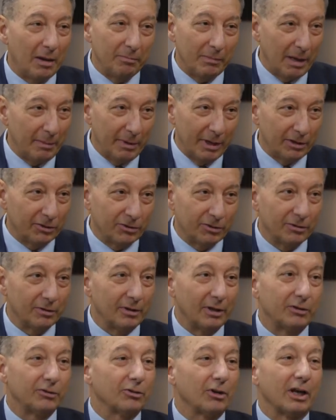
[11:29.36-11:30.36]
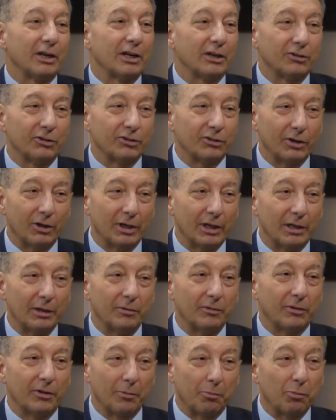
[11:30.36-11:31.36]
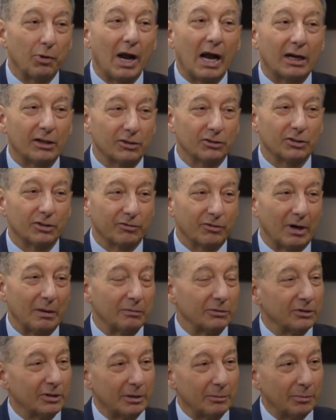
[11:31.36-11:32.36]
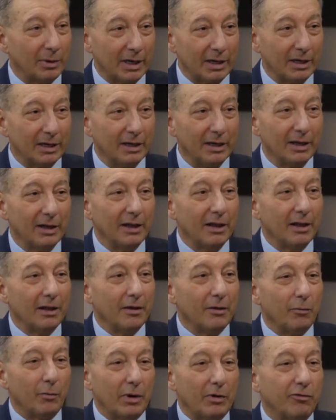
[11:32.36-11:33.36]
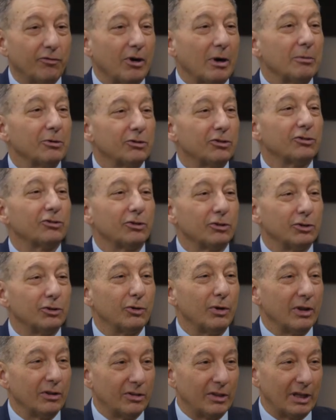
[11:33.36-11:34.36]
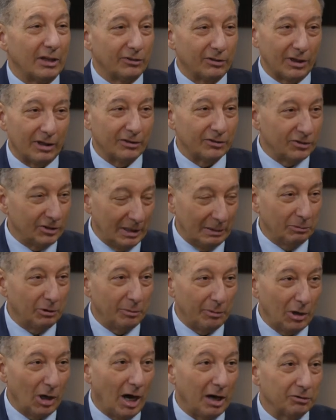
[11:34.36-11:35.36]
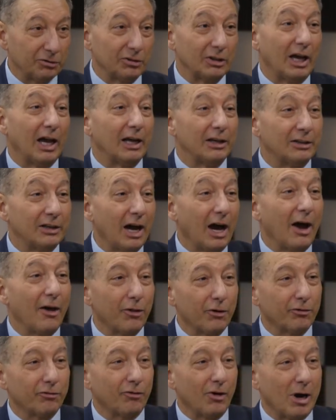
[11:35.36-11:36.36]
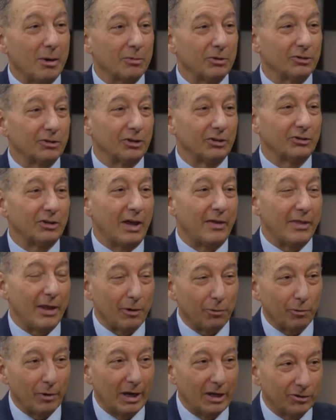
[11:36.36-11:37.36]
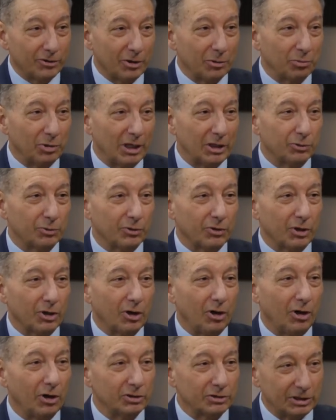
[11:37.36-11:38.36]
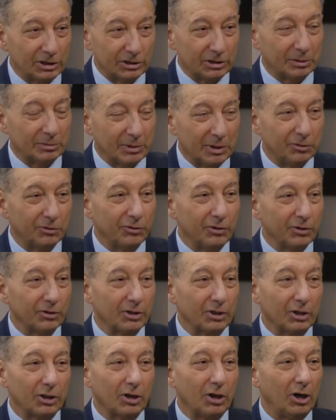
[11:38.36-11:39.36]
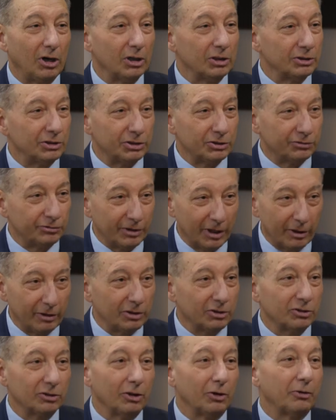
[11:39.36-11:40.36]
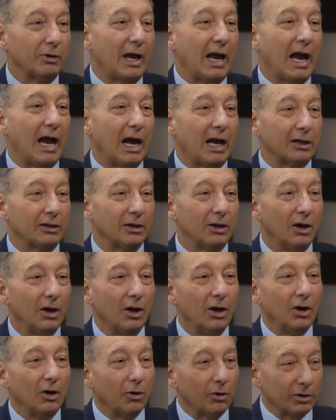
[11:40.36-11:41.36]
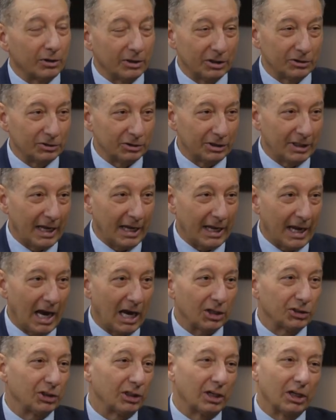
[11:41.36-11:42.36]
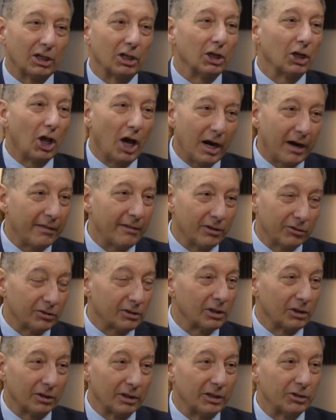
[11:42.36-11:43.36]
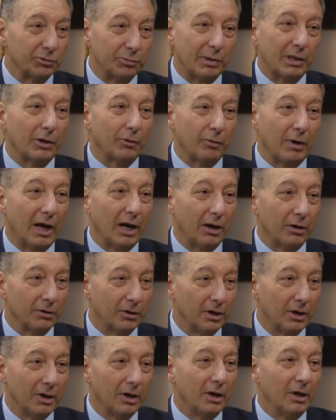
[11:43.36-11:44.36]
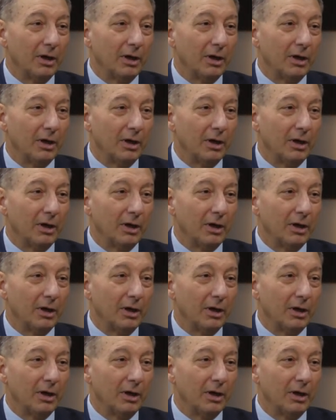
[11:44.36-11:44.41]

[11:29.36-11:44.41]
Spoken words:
maybe it's not necessarily the practice of pharmacy, but when pharmacists are doing things that seem to be offside to other pharmacists and they raise complaints with the college, they sometimes feel that the college is very slow to act or doesn't take action. And a lot of this clearly has been around